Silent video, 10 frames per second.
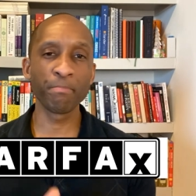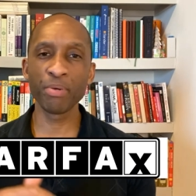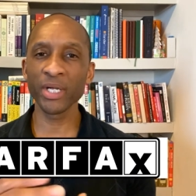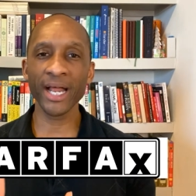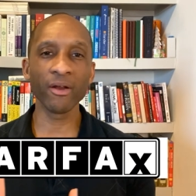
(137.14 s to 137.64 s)

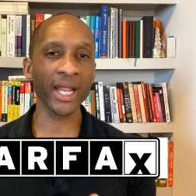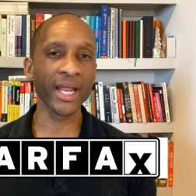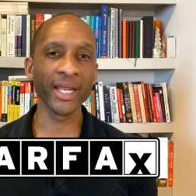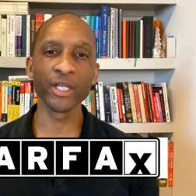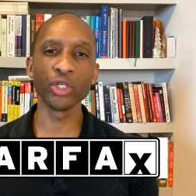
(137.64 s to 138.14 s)
put out
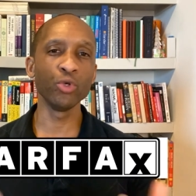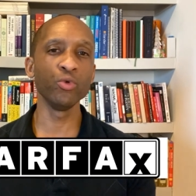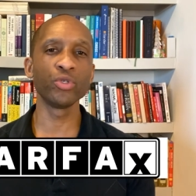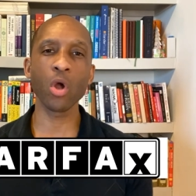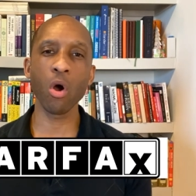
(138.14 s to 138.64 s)
a
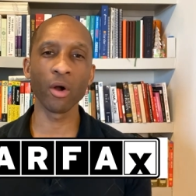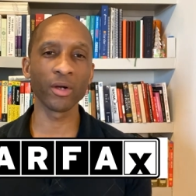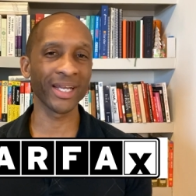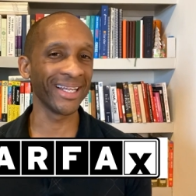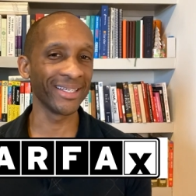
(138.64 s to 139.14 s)
used
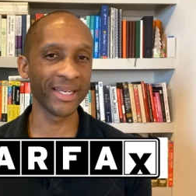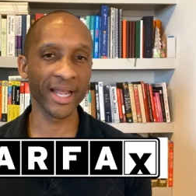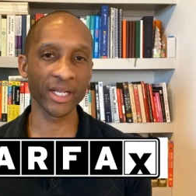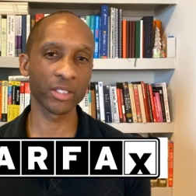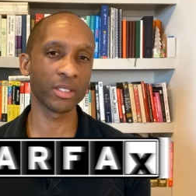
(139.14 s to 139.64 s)
car
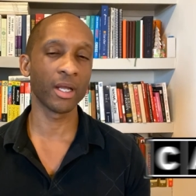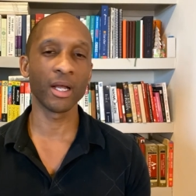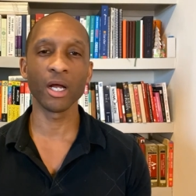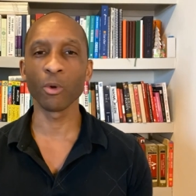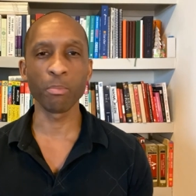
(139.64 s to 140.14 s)
index
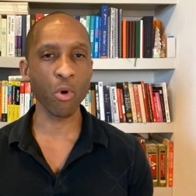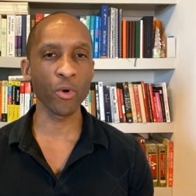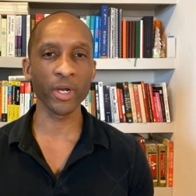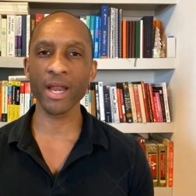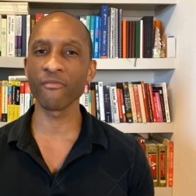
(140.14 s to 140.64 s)
uh,
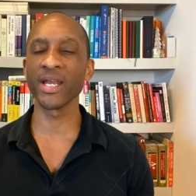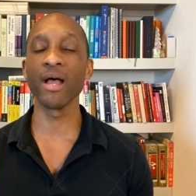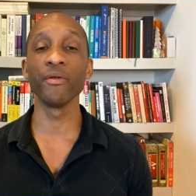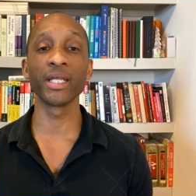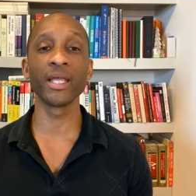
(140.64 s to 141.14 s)
report every
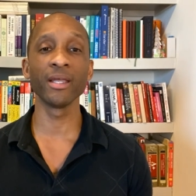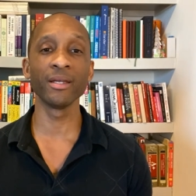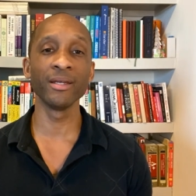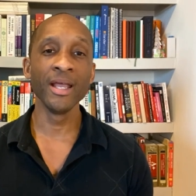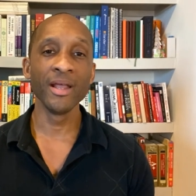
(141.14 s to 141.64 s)
now and
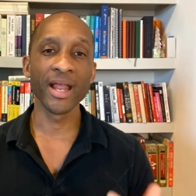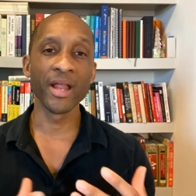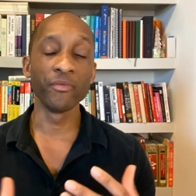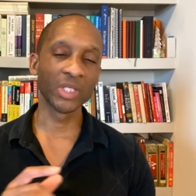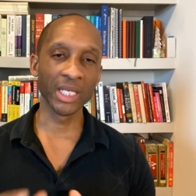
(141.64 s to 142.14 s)
again.
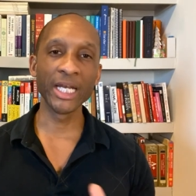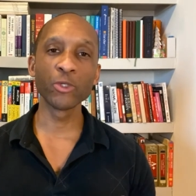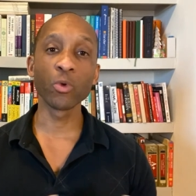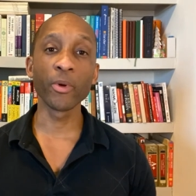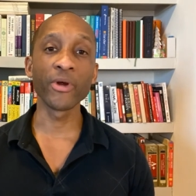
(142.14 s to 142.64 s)
And the
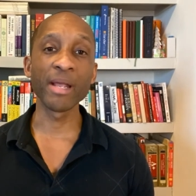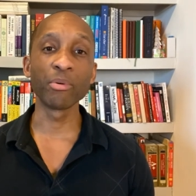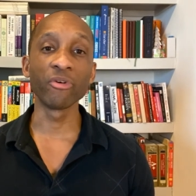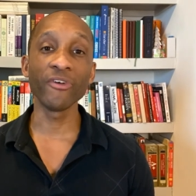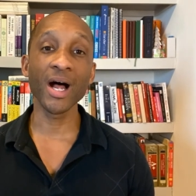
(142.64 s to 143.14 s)
latest one we were
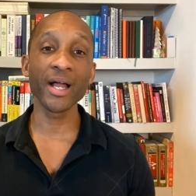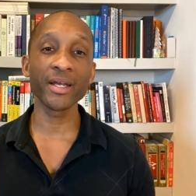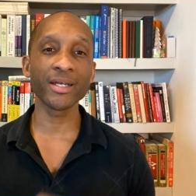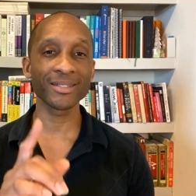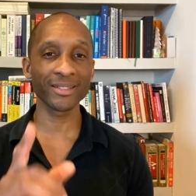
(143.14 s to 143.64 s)
able to
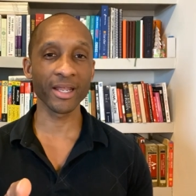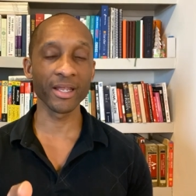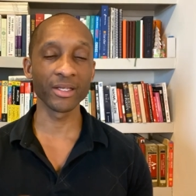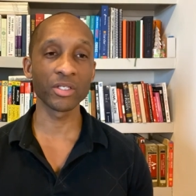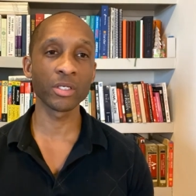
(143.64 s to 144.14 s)
find
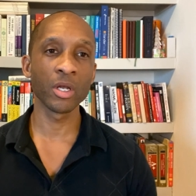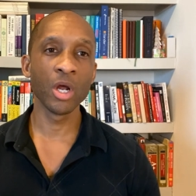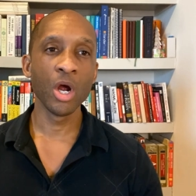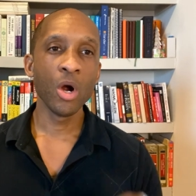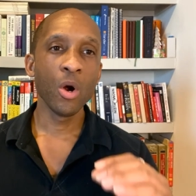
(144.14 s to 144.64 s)
states,
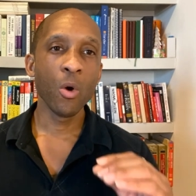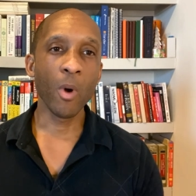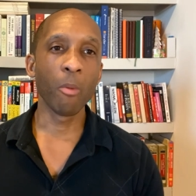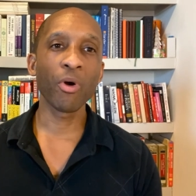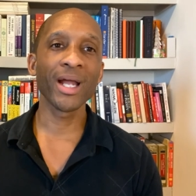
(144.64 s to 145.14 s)

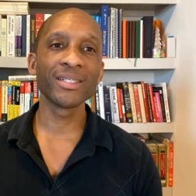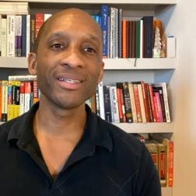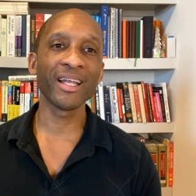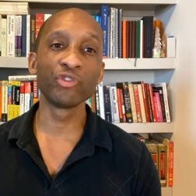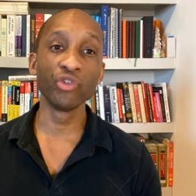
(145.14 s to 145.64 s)
while
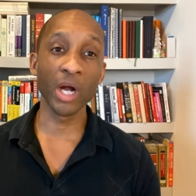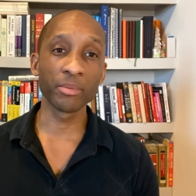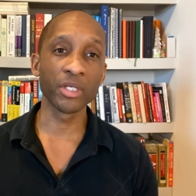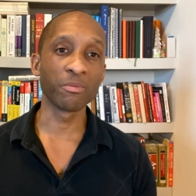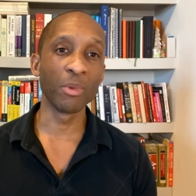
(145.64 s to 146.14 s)
prices have
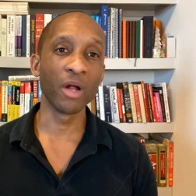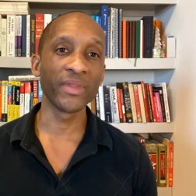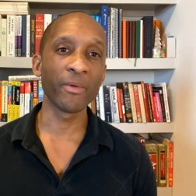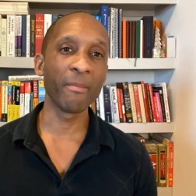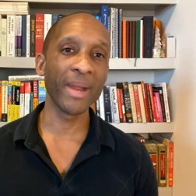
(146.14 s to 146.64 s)
dropped this month,
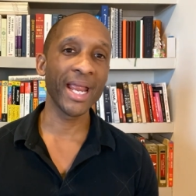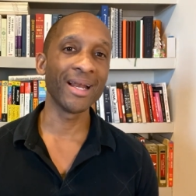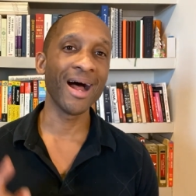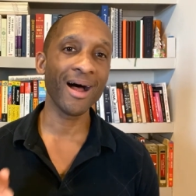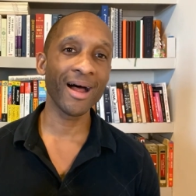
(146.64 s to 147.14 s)
they
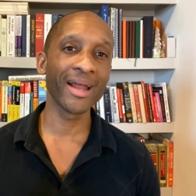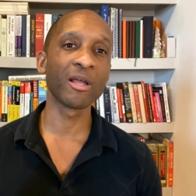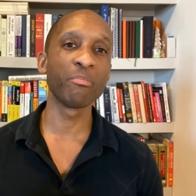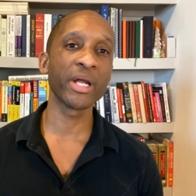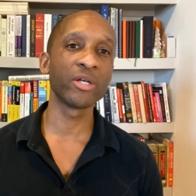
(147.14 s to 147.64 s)
remain high
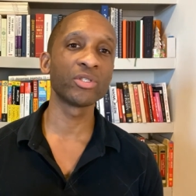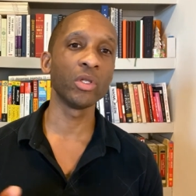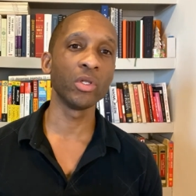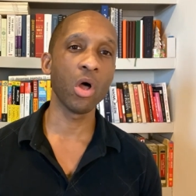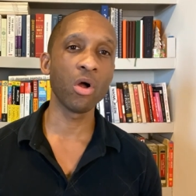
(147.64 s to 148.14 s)
compared to
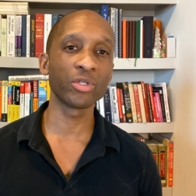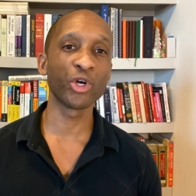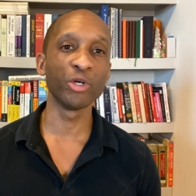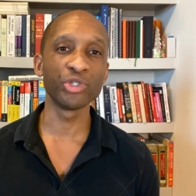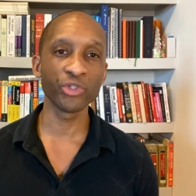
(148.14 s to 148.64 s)

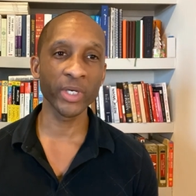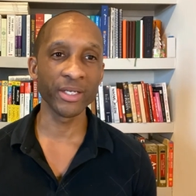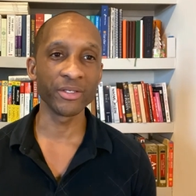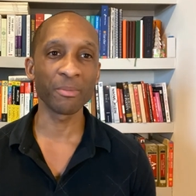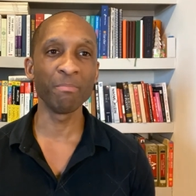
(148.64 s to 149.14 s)
long-term
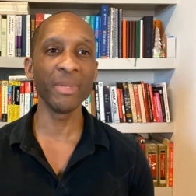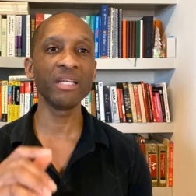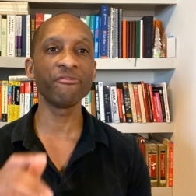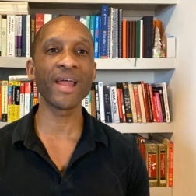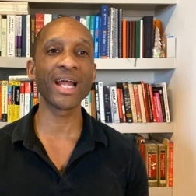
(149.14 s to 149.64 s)
trends.
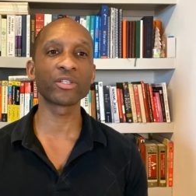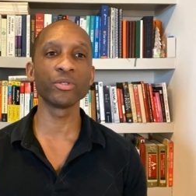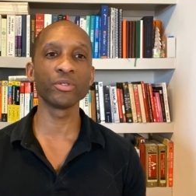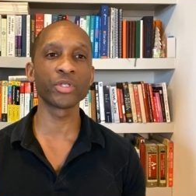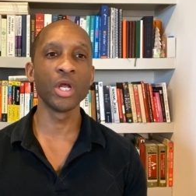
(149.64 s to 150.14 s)
Many
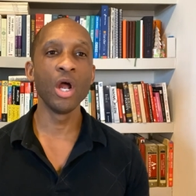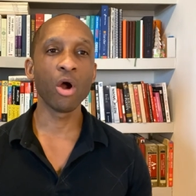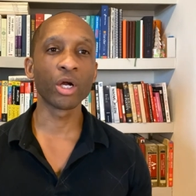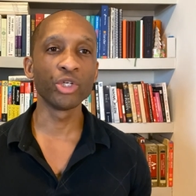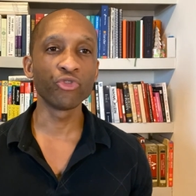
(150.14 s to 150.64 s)
factors
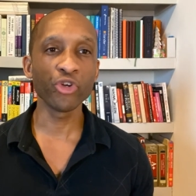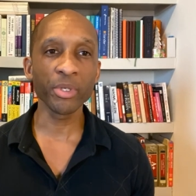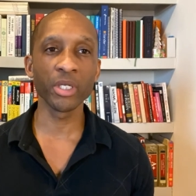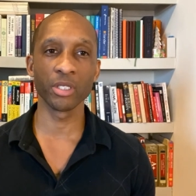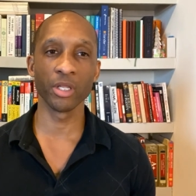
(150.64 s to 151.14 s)
are
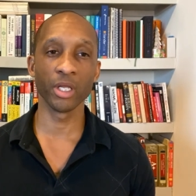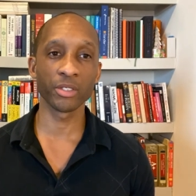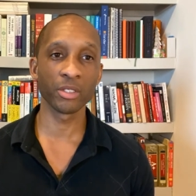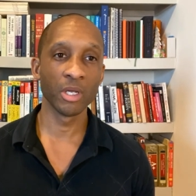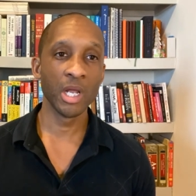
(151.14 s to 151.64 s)
contributing to
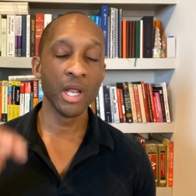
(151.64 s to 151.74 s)
this.